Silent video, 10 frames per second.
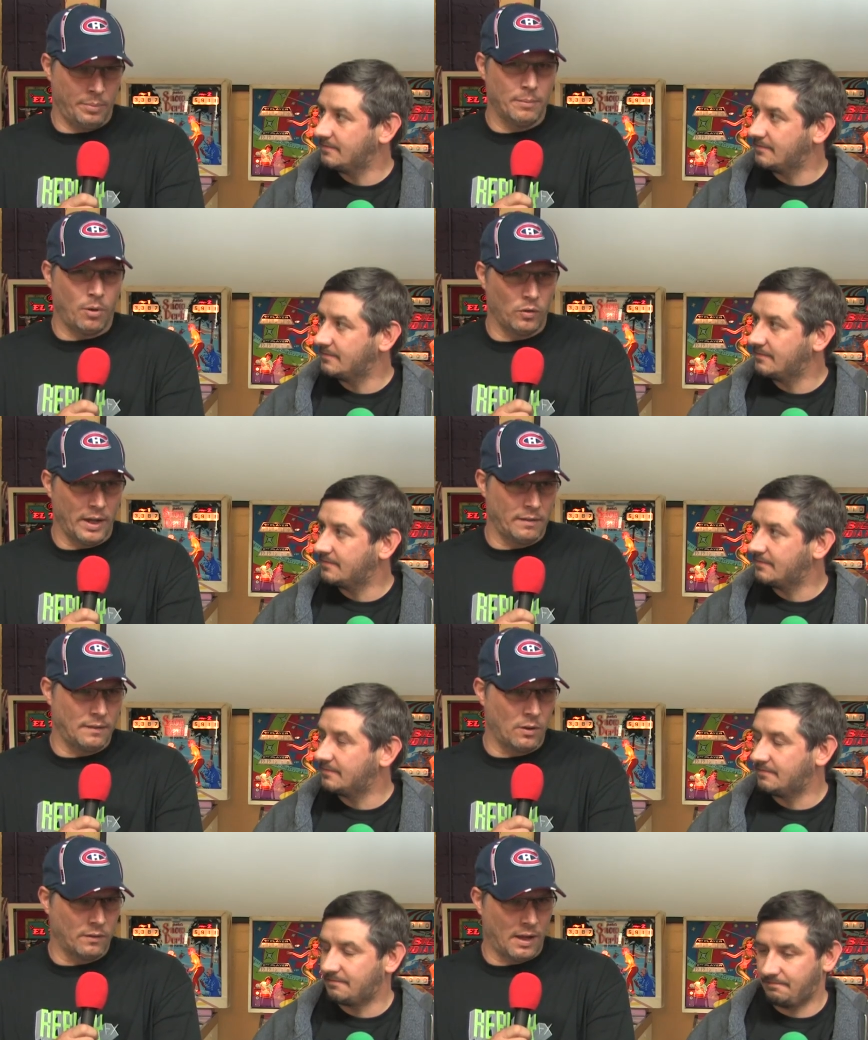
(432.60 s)
Speaker 1: a pinball night
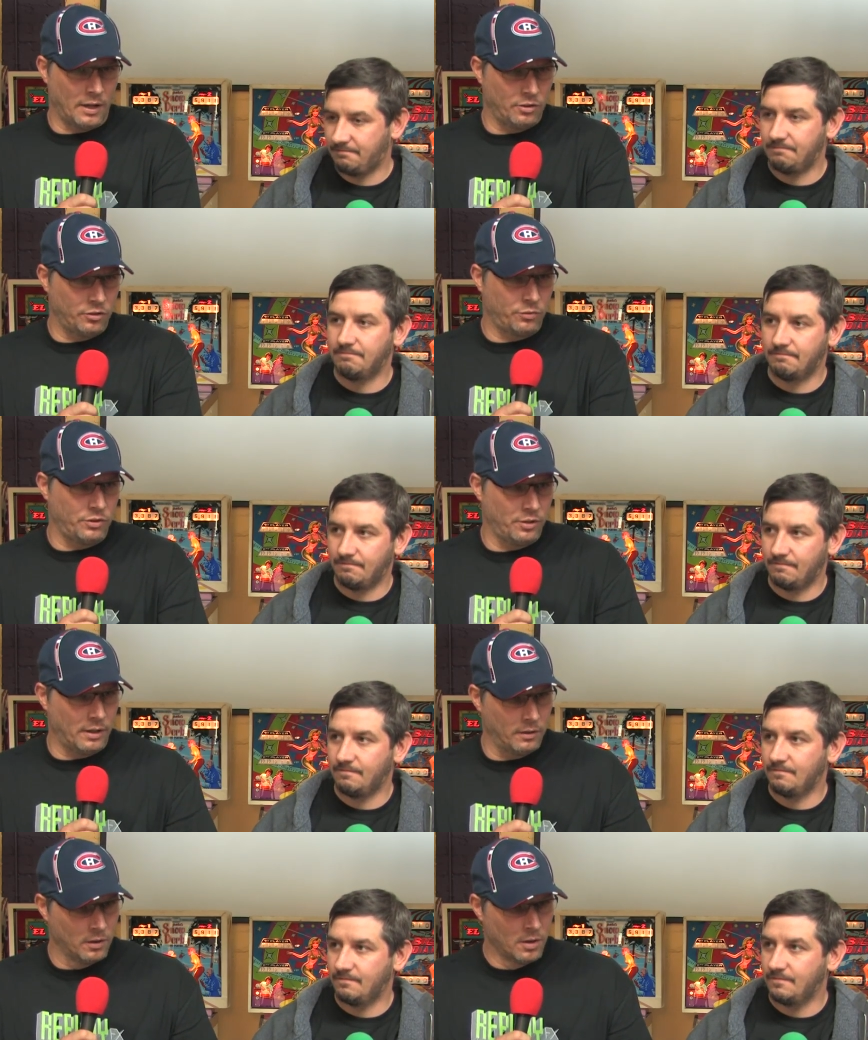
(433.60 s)
down at the Heinz History
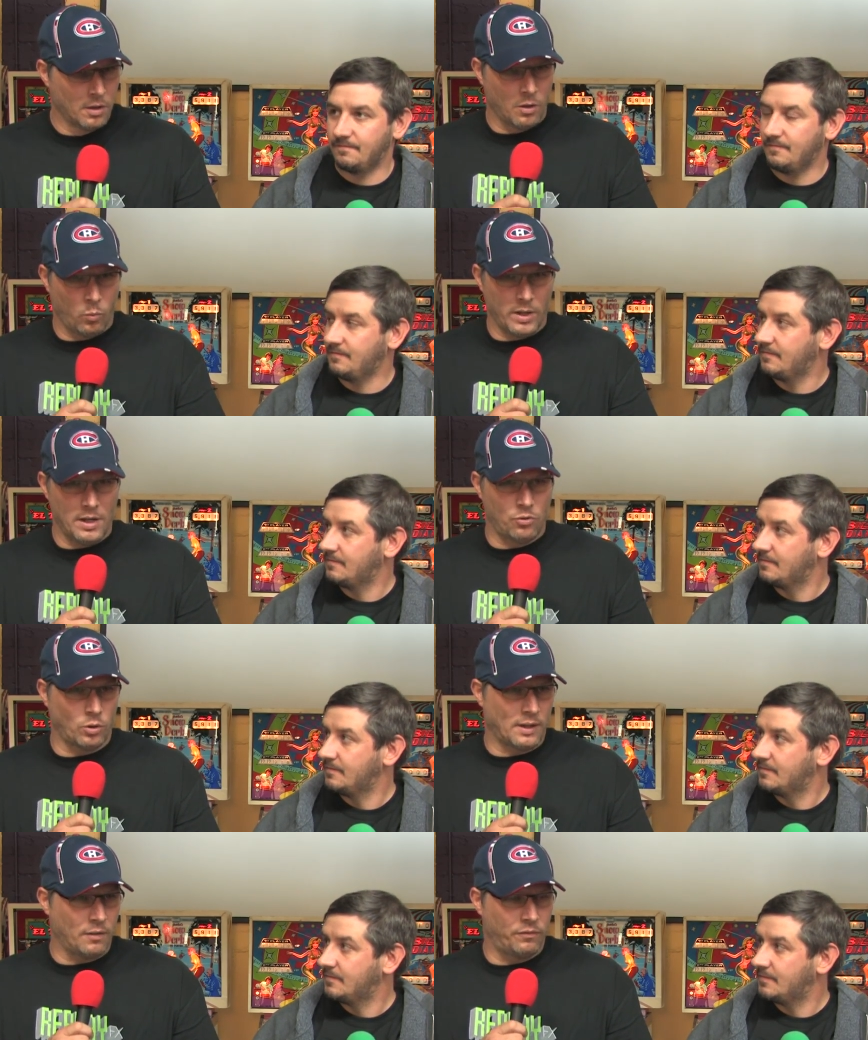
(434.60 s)
Center we
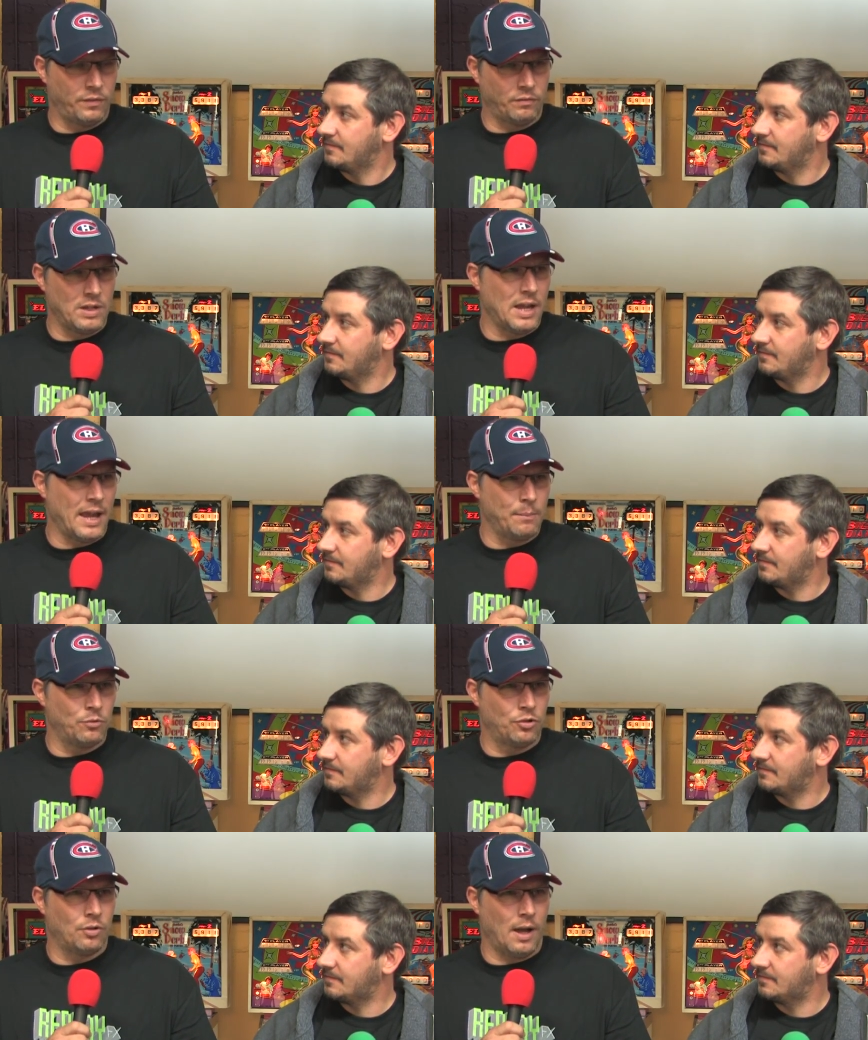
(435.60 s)
took down 50
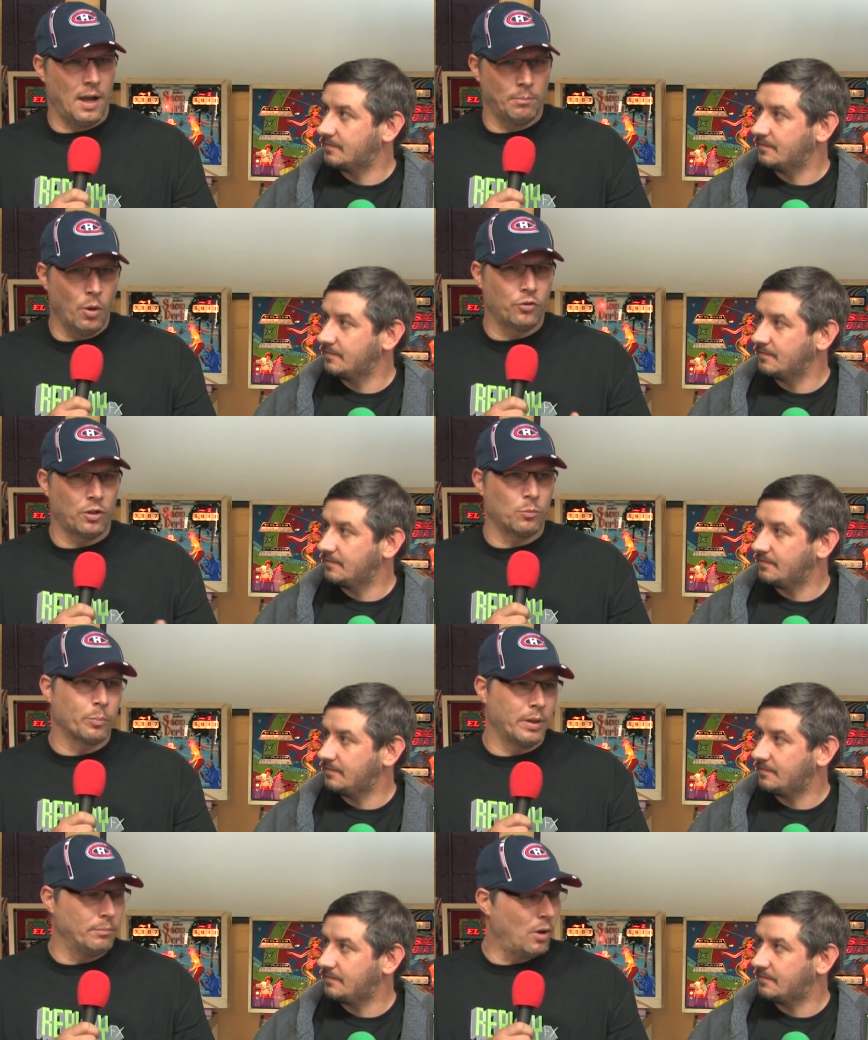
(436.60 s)
games. Uh, most of them were
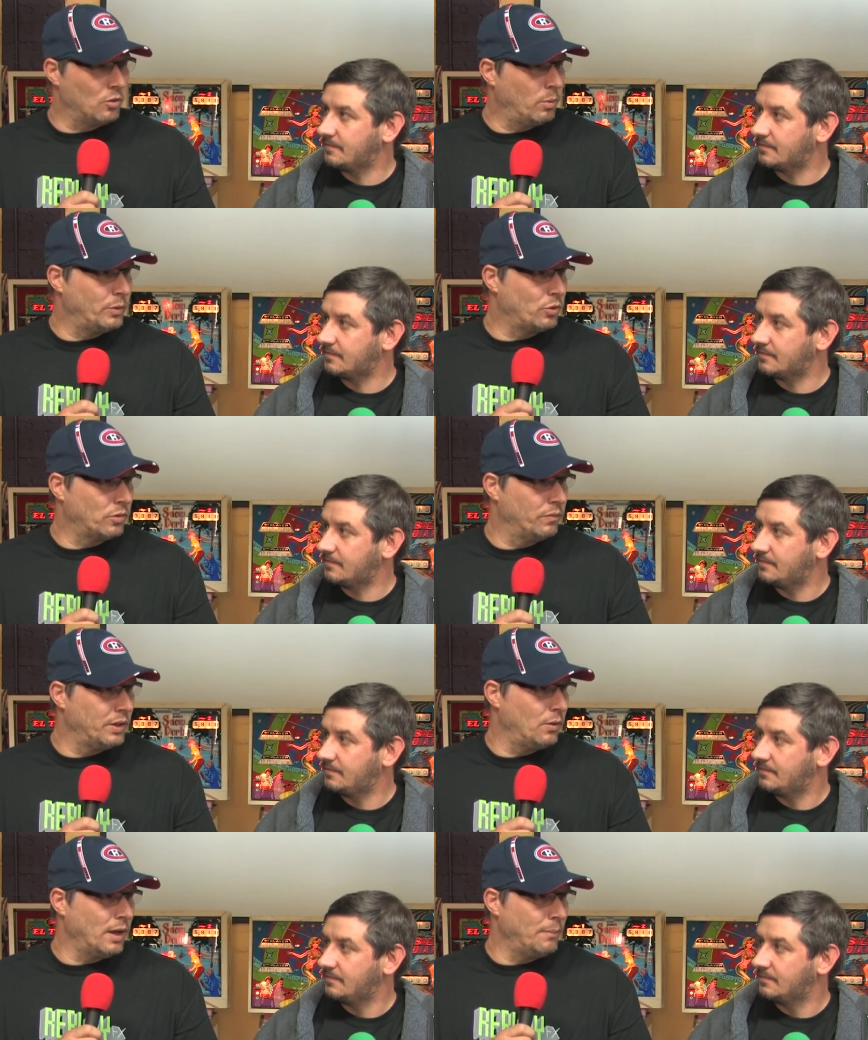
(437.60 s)
pinballs, but we took some
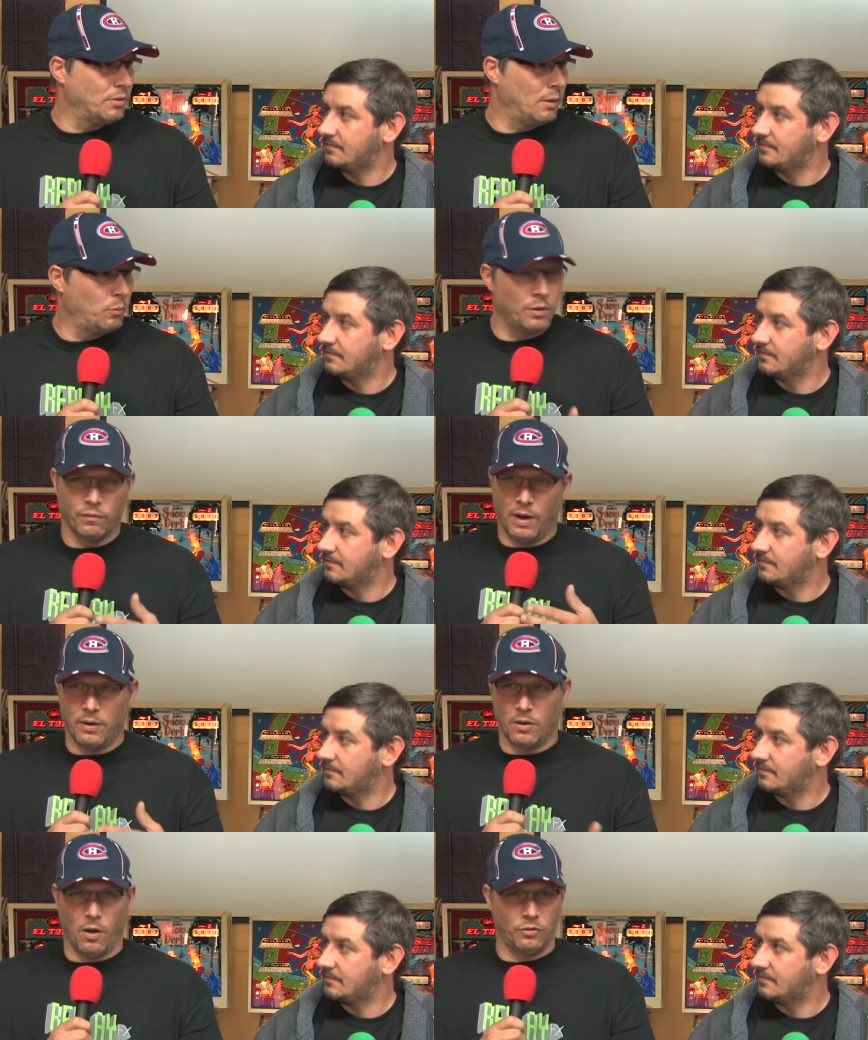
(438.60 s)
video games, and we were
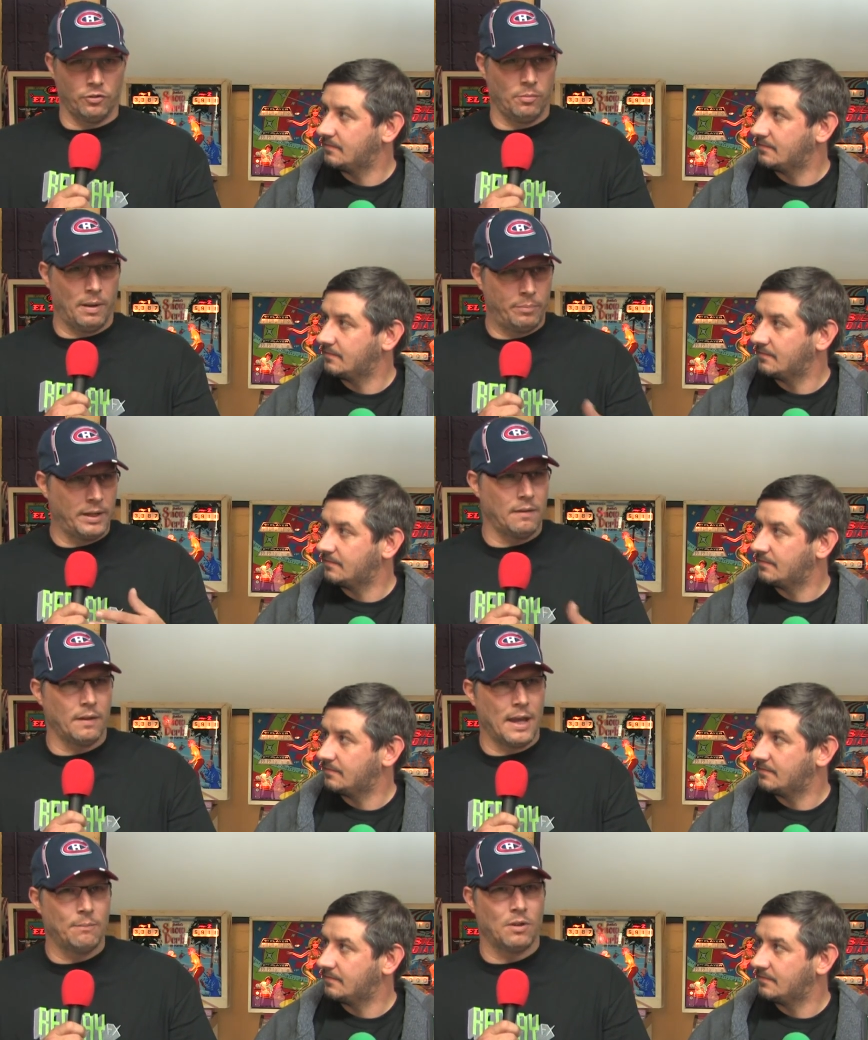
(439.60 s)
very conscious about picking the
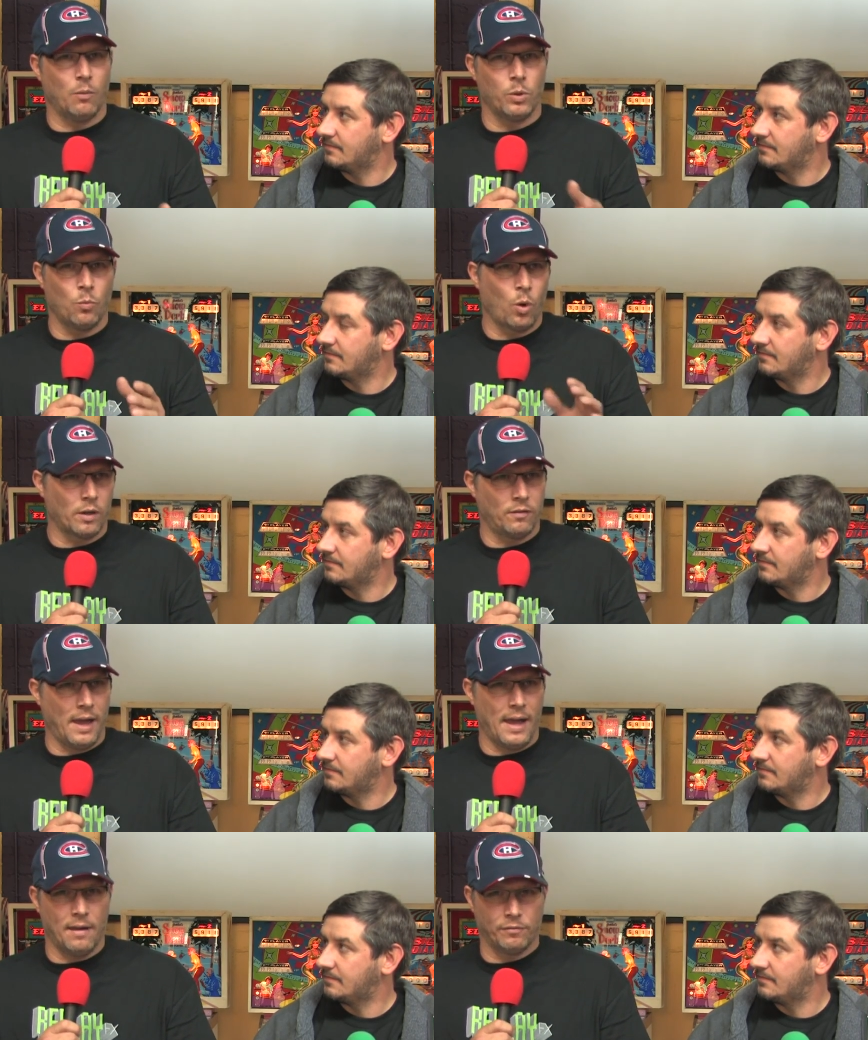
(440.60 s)
games that we wanted to
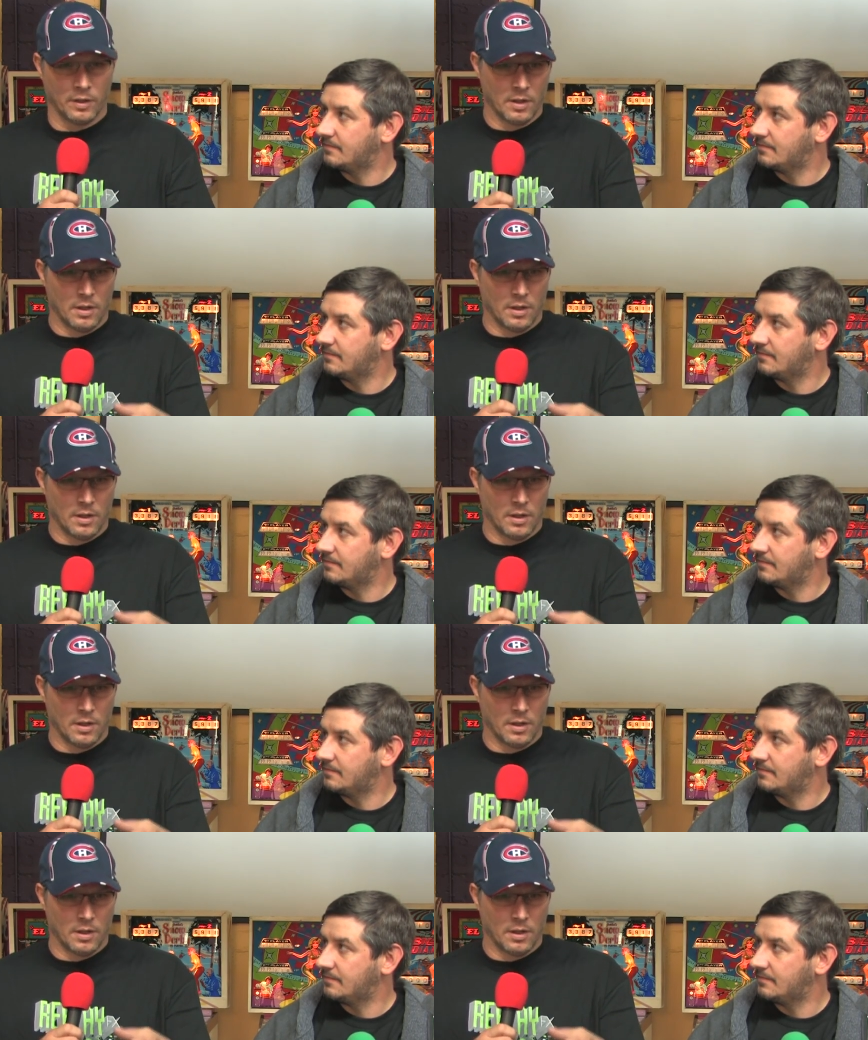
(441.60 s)
have